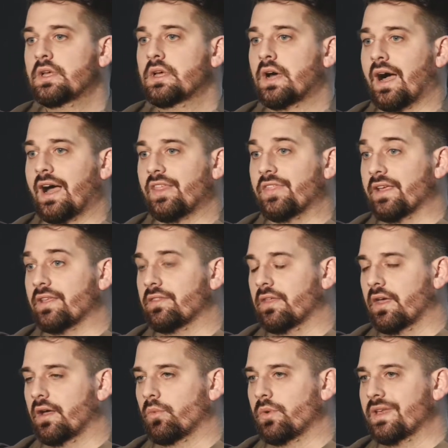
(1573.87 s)
I think
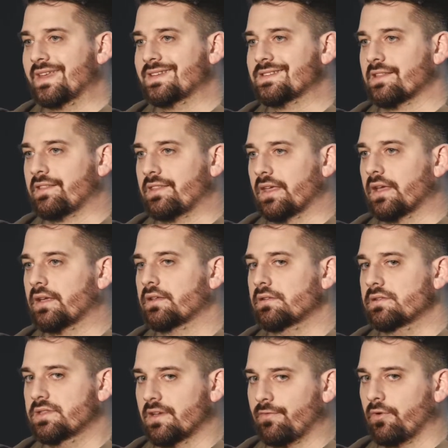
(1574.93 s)
that we need to think
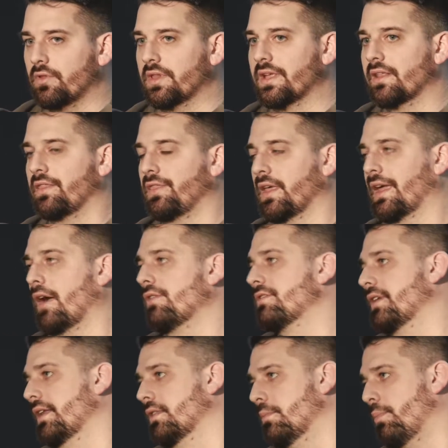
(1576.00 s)
differently and think
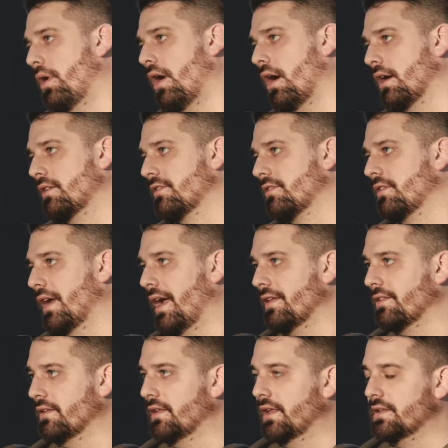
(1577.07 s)
outside the box
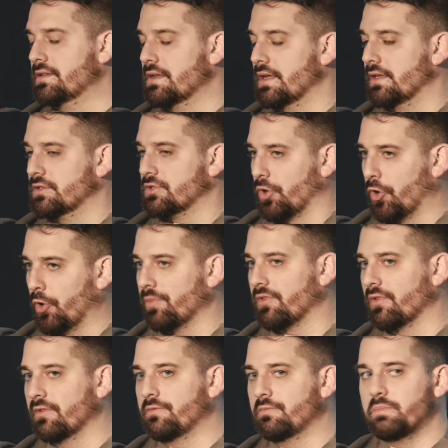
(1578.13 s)
in terms
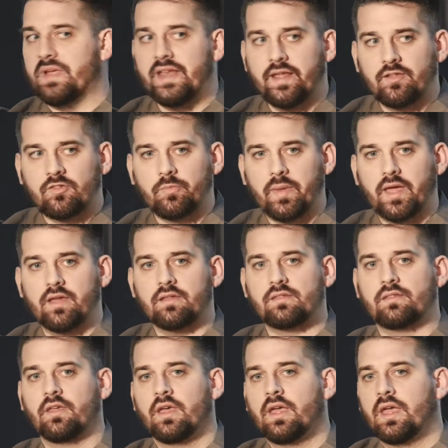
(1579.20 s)
of meeting
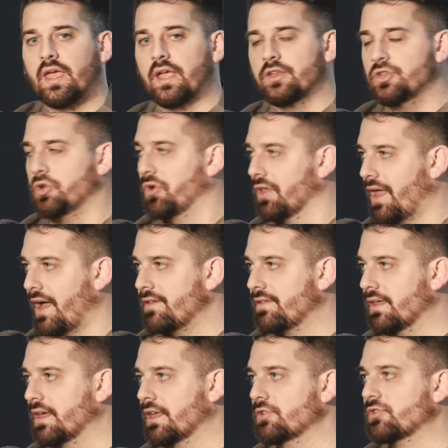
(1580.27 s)
space and
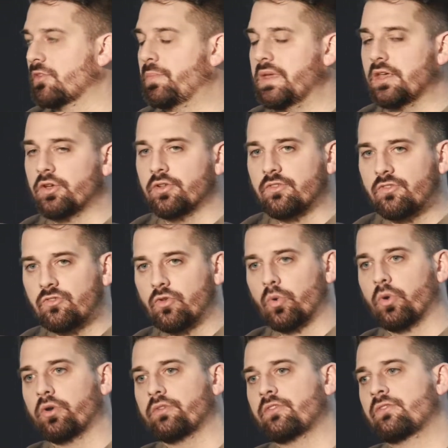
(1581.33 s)
utilizing and just being good
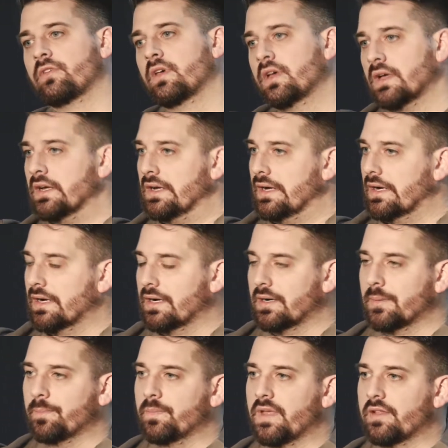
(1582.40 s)
stewards.
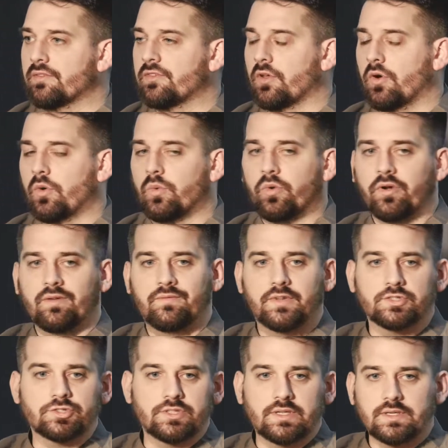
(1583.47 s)
And so we're
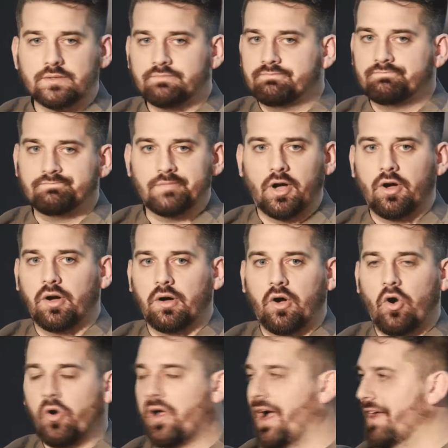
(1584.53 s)
envisioning
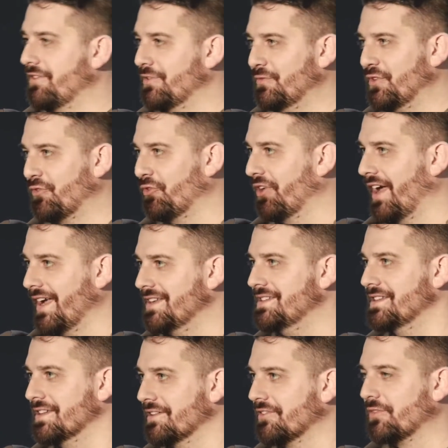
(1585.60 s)
all kinds of different
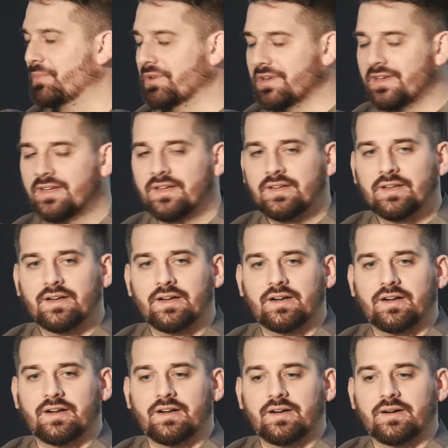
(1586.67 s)
ideas, but
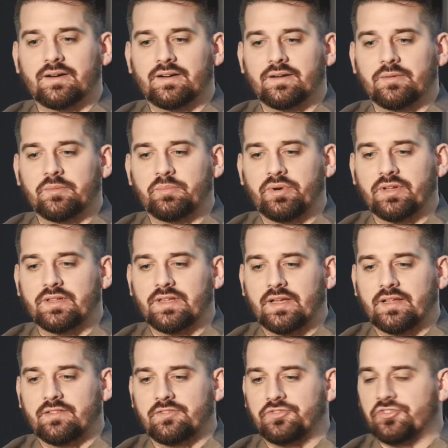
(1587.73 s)
yeah,
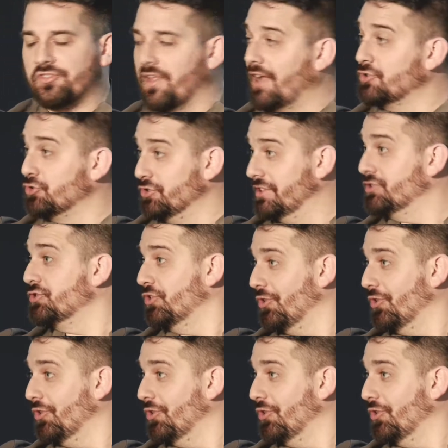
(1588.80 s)
it's just not traditional.